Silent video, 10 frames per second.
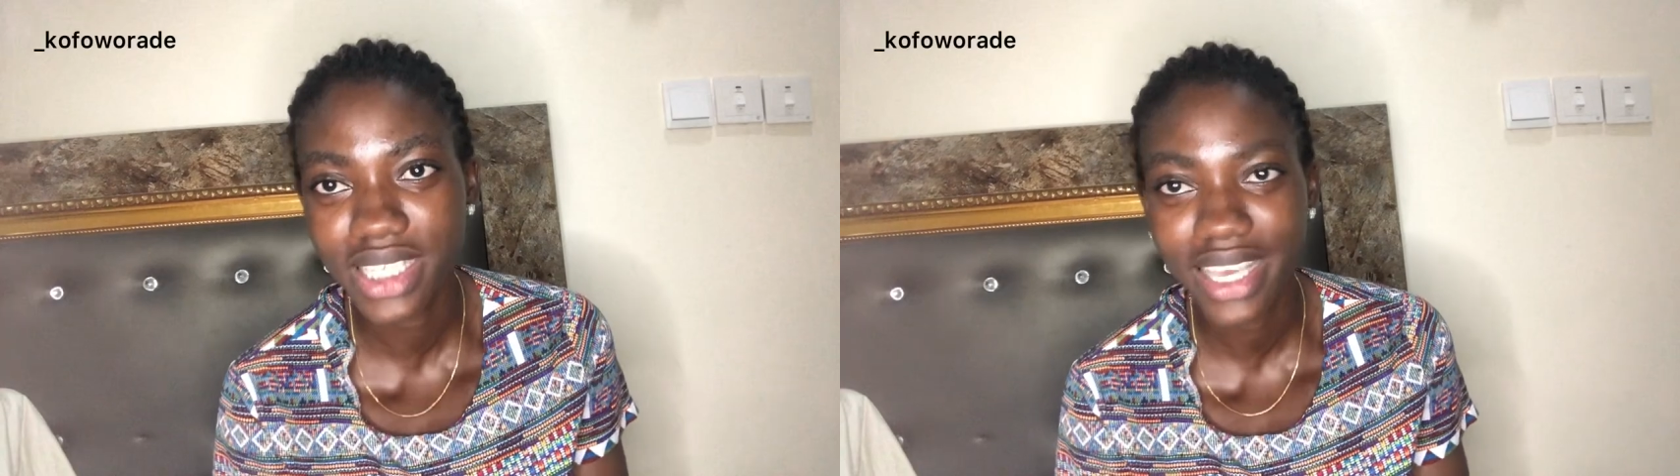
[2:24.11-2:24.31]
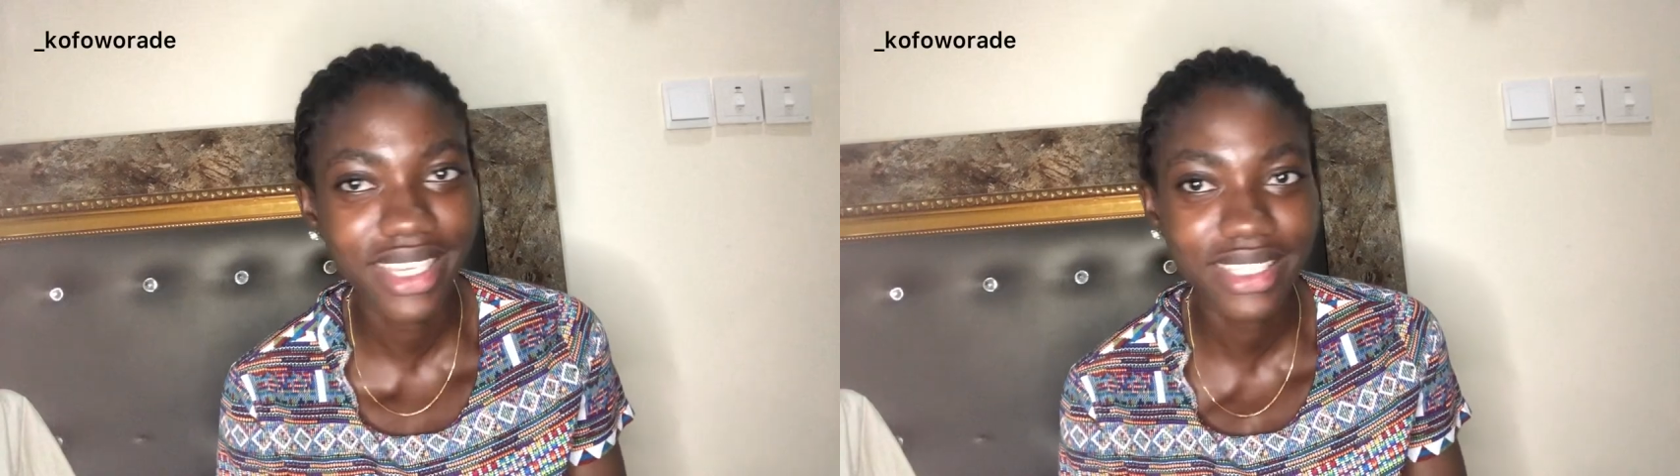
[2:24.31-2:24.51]

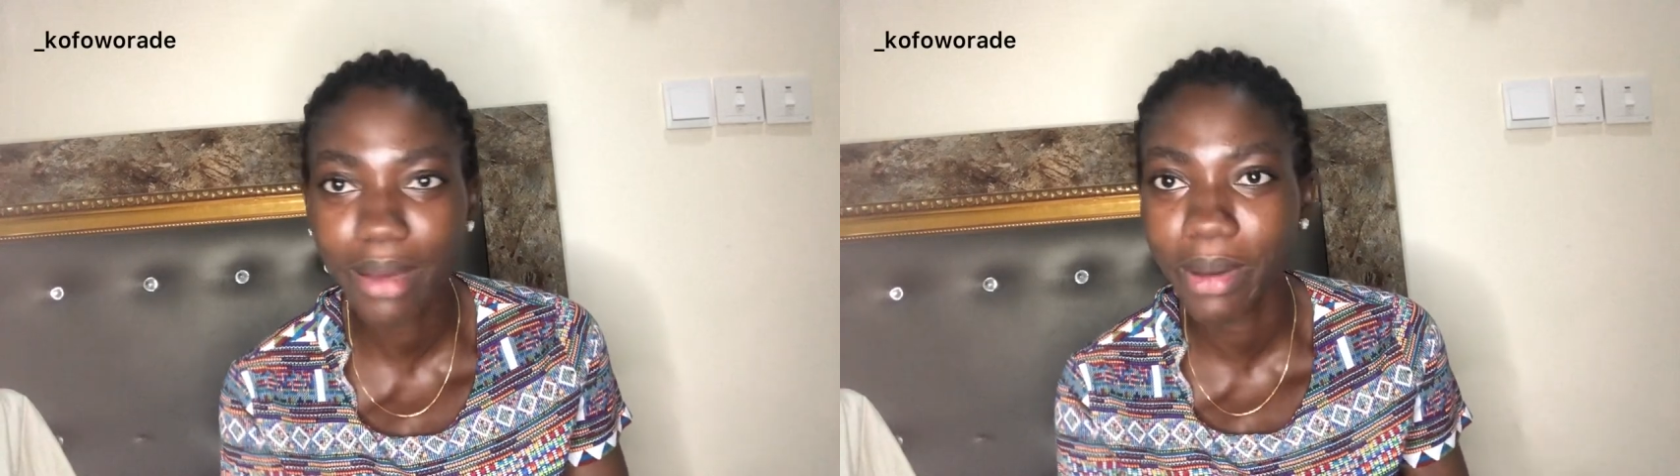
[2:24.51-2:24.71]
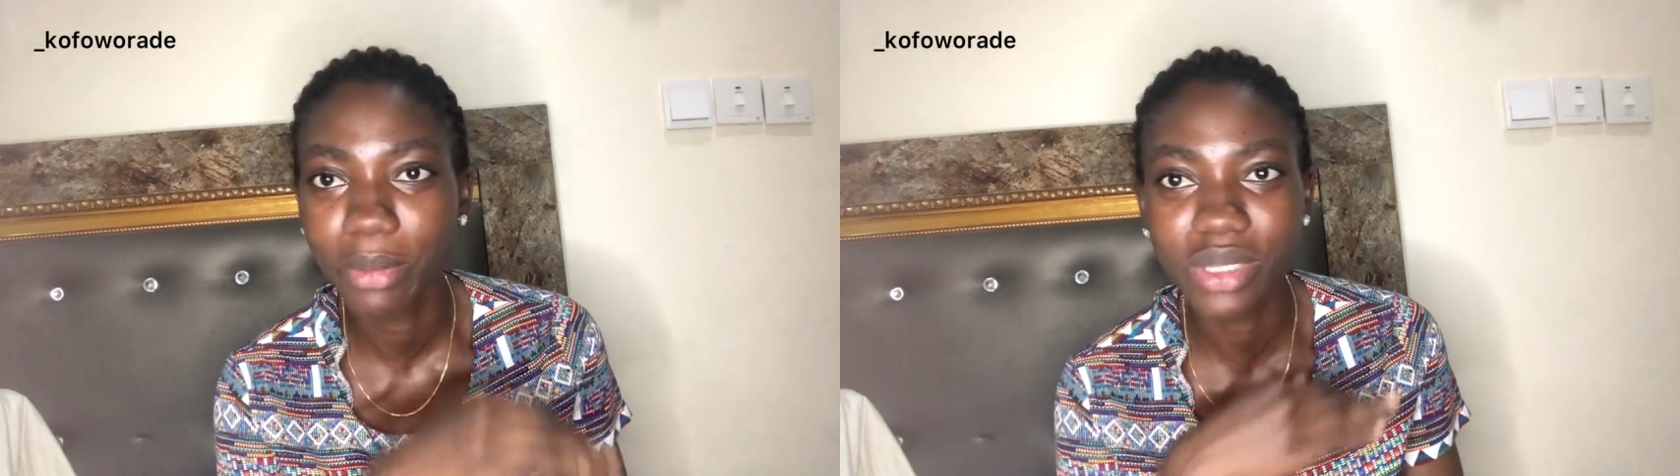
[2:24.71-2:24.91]

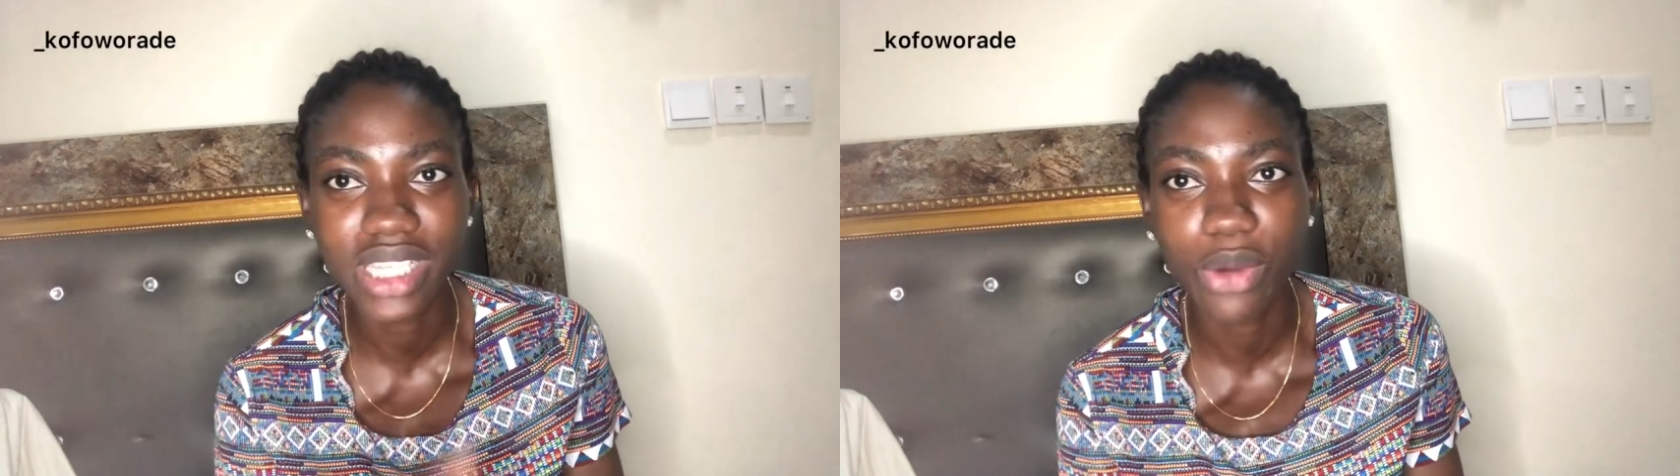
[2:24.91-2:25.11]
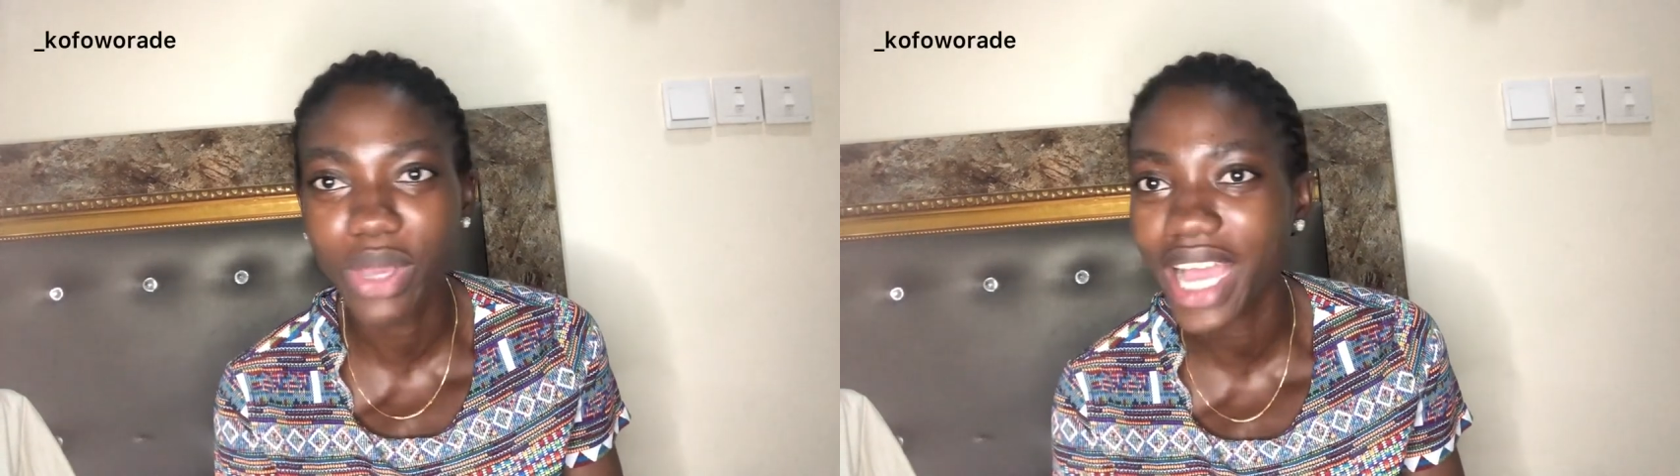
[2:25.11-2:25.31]
Anytime my baby is
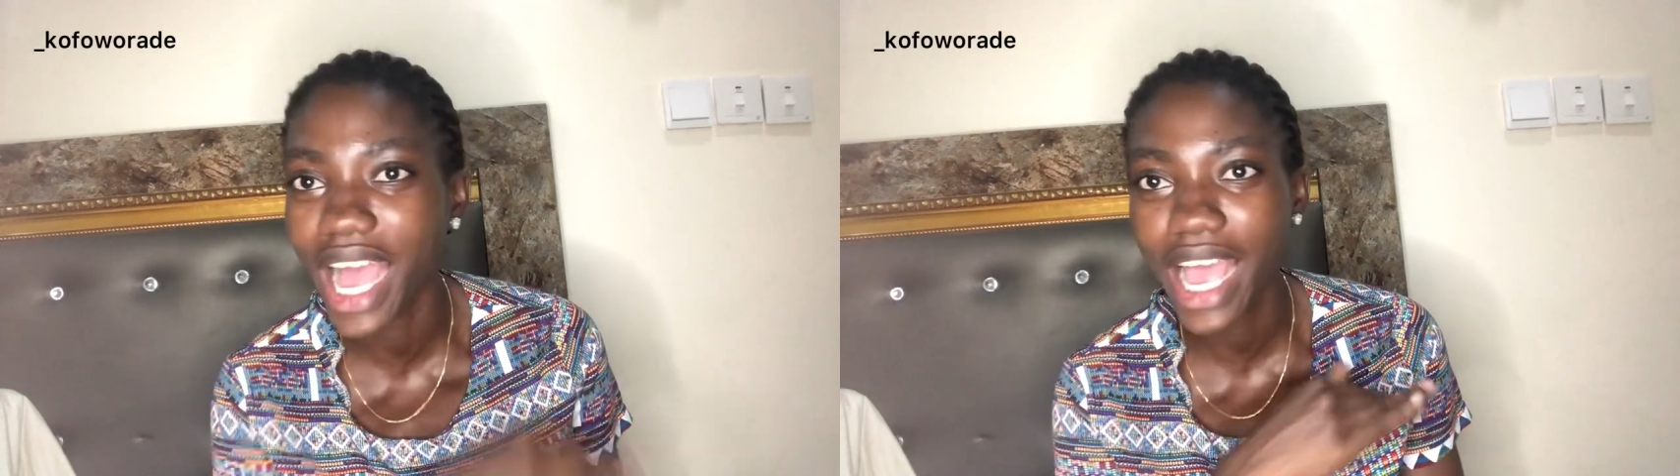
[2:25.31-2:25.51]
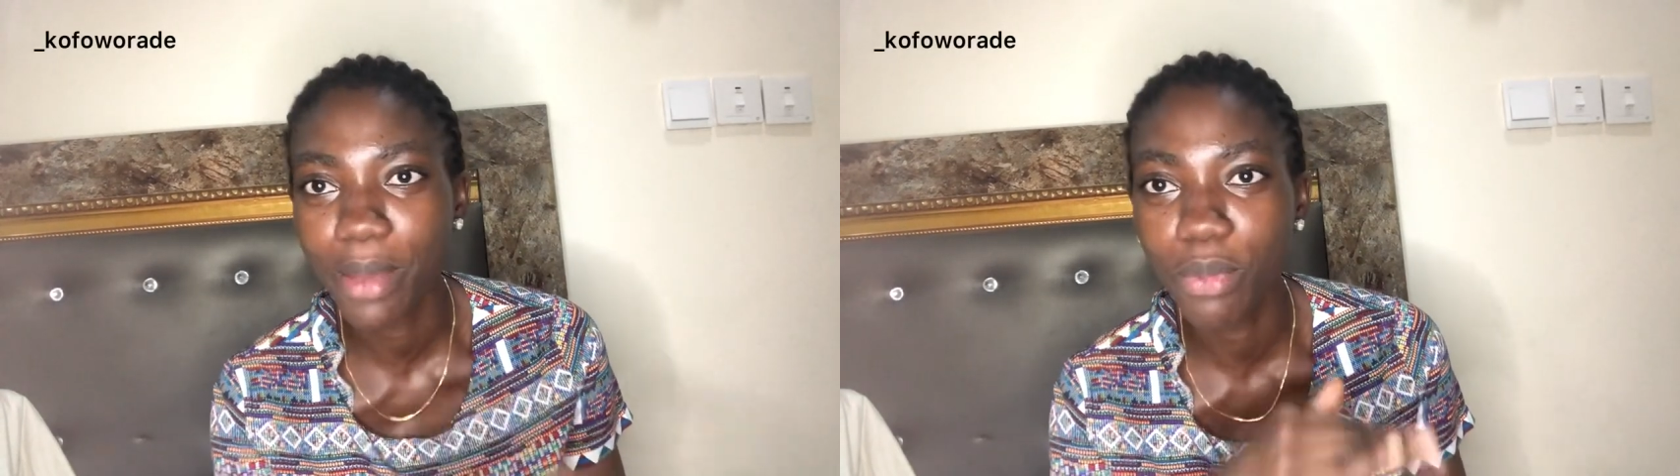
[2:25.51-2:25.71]
awake,
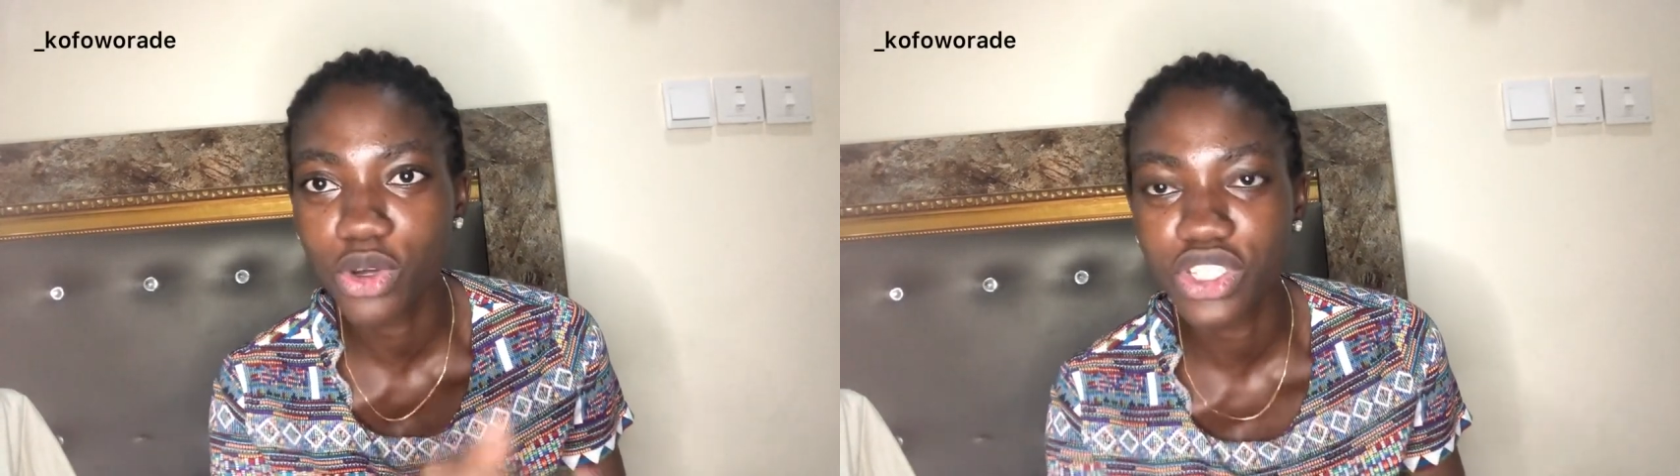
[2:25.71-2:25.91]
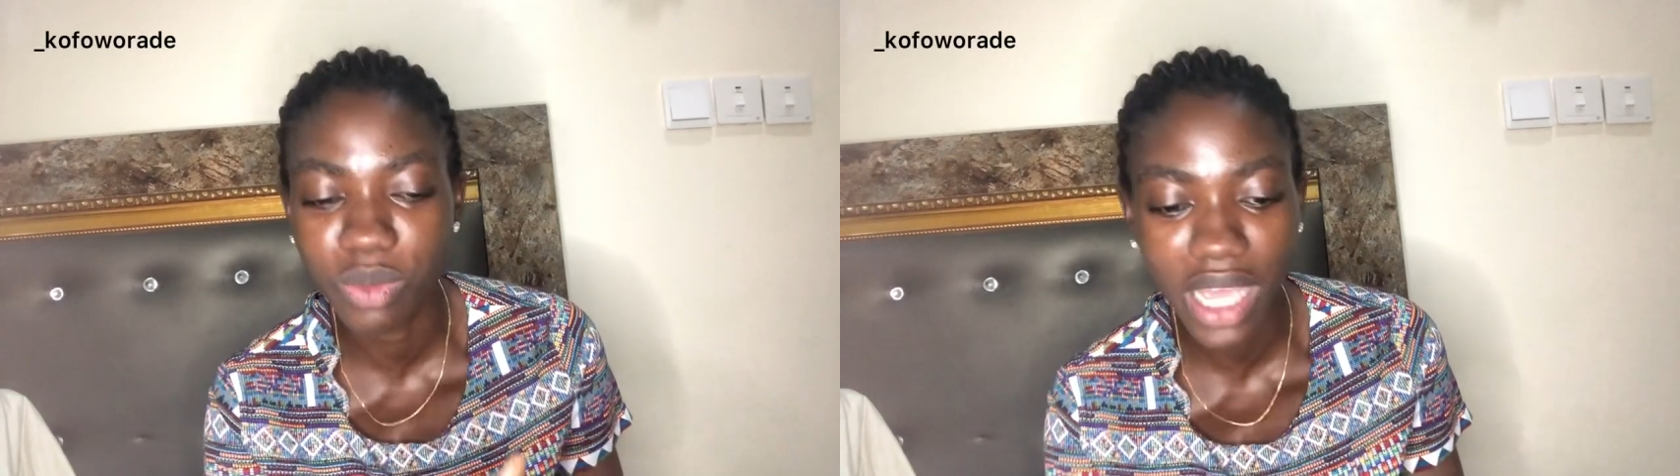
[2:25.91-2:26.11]
I
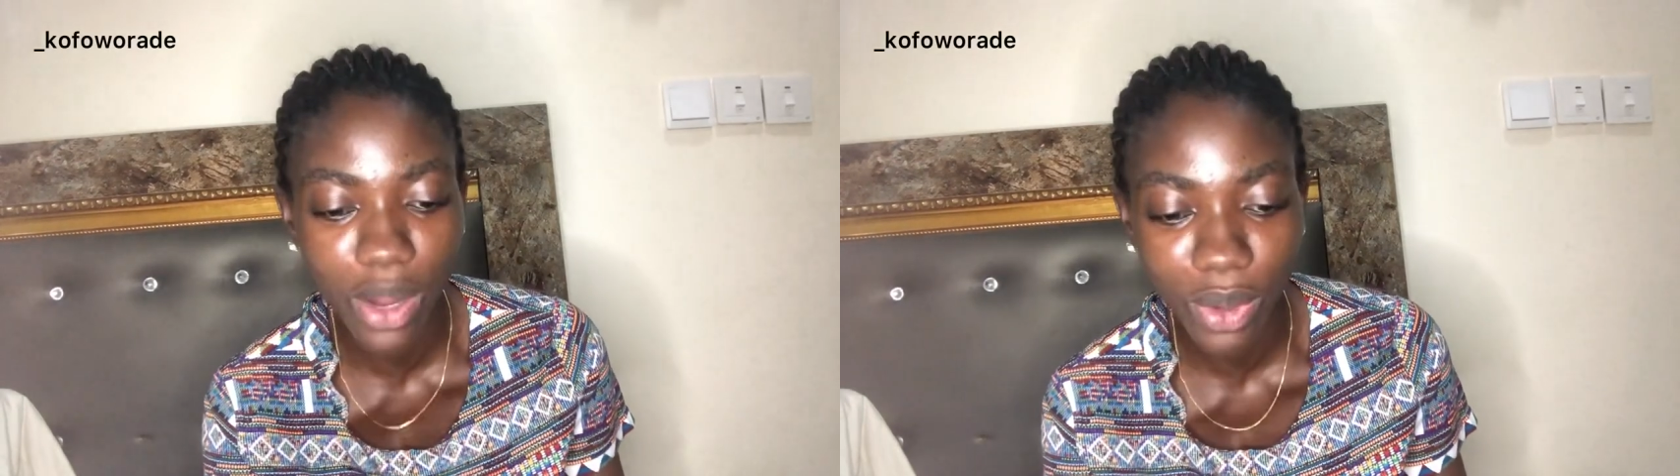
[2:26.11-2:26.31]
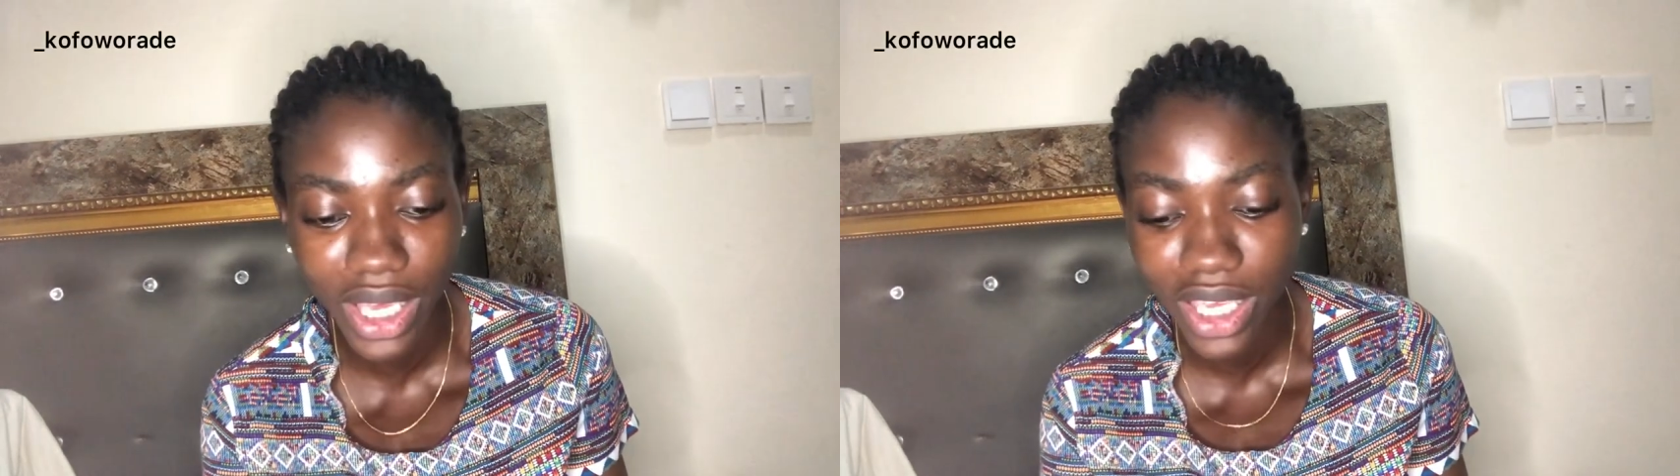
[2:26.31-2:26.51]
must be
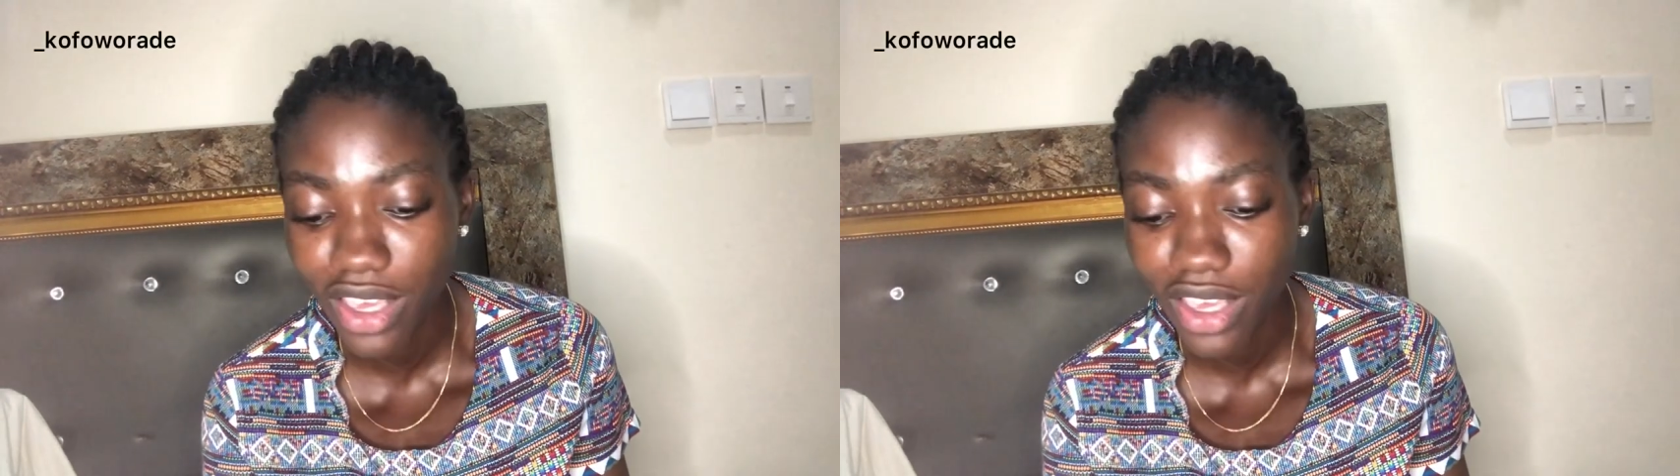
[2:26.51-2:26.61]
awake.